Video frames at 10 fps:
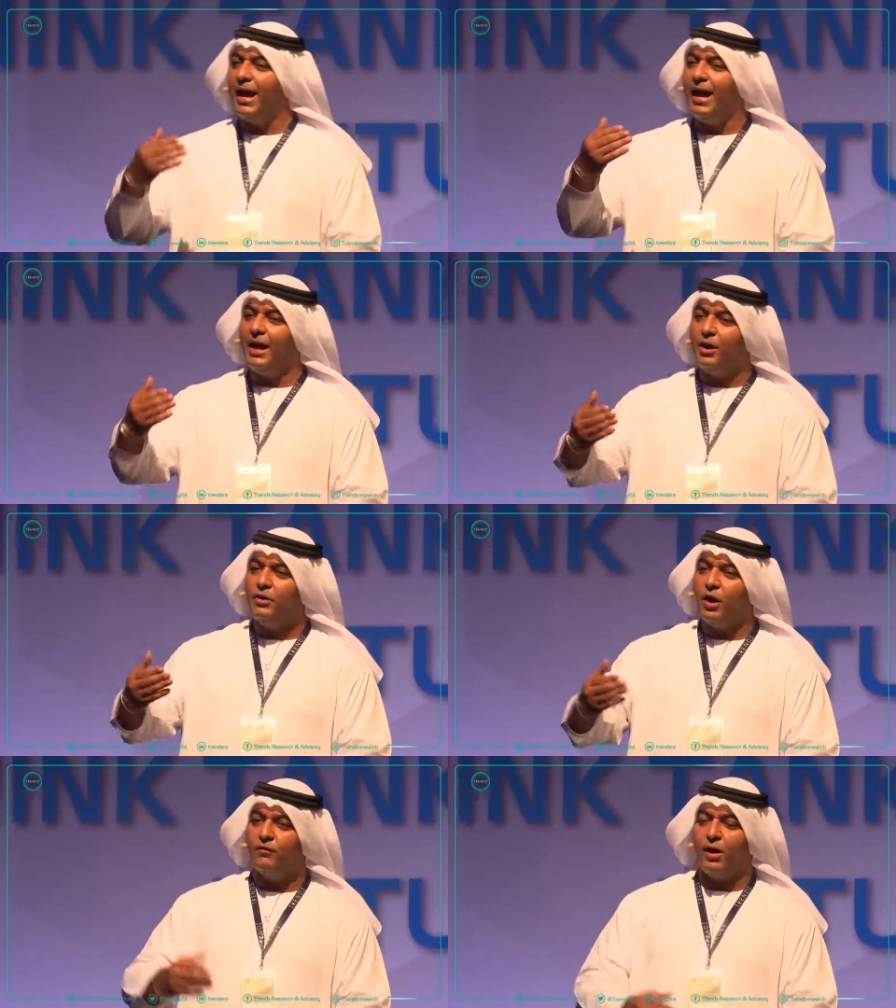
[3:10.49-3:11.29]
ahead
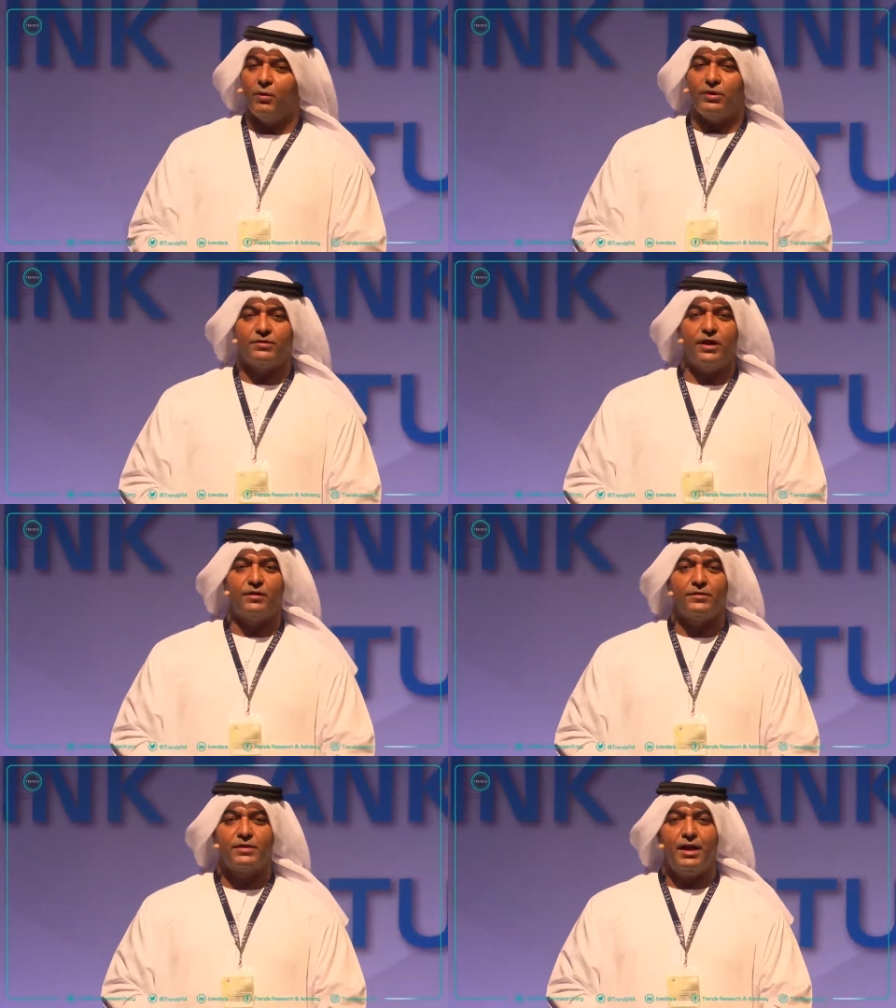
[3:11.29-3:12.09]
of
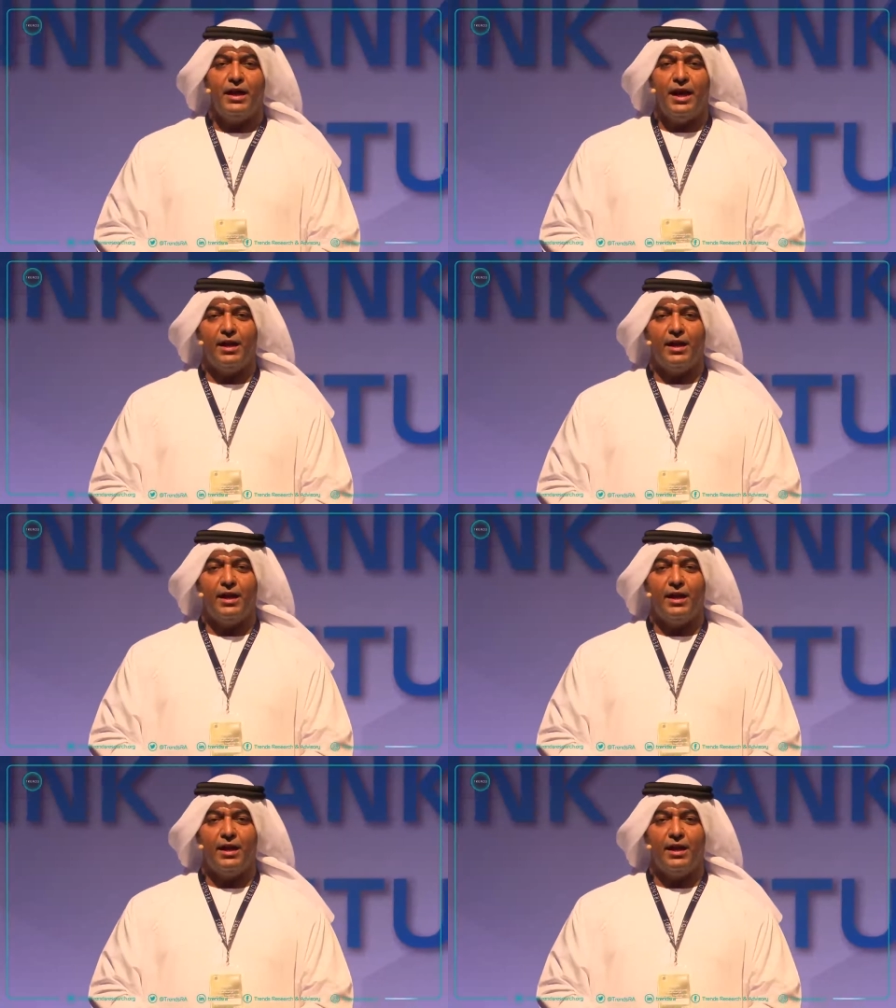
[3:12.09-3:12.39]
ourselves, and